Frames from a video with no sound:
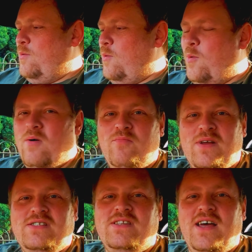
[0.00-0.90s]
Oh, I've
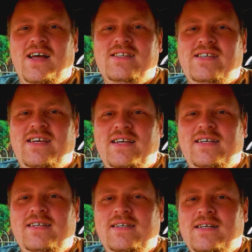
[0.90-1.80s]
missed that.
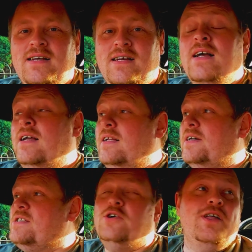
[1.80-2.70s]

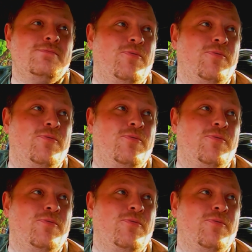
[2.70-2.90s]
Let's do this